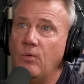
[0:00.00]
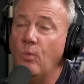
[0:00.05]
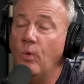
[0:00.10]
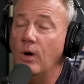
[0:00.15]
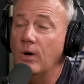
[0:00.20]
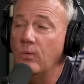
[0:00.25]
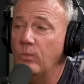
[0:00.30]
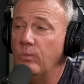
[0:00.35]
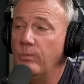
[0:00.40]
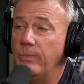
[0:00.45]

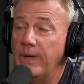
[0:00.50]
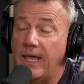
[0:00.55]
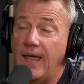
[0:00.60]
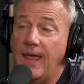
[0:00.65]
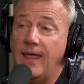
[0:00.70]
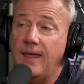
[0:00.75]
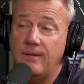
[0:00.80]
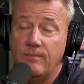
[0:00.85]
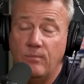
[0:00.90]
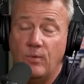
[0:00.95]
what
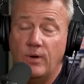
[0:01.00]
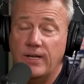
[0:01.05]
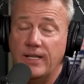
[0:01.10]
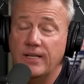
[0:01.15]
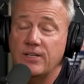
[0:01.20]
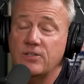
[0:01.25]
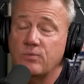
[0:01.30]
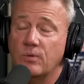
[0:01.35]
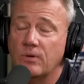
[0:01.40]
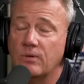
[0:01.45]

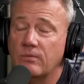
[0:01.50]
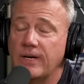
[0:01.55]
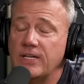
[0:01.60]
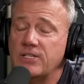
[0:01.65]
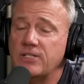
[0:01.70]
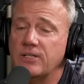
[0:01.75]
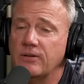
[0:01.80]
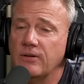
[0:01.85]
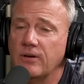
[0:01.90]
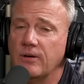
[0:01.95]
is World
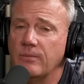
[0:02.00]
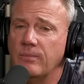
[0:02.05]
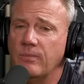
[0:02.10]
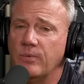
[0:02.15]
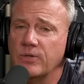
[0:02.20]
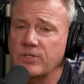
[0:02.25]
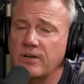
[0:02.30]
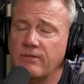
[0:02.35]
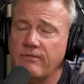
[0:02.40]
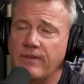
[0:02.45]
Racing
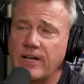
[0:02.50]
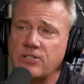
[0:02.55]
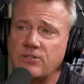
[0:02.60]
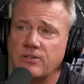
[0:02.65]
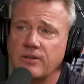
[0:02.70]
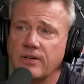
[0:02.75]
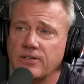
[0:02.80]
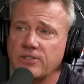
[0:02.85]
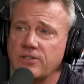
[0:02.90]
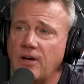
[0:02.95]
Group was an
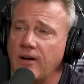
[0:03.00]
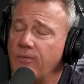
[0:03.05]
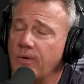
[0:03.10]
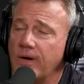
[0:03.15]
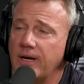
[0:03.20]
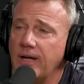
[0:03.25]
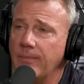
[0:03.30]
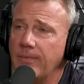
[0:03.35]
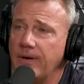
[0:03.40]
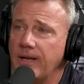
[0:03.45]
investor in a
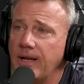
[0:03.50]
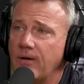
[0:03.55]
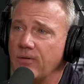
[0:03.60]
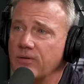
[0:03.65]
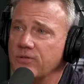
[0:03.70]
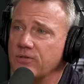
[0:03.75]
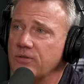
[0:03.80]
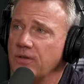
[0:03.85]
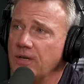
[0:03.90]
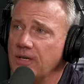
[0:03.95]
software company I
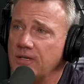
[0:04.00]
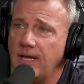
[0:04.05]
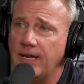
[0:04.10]
was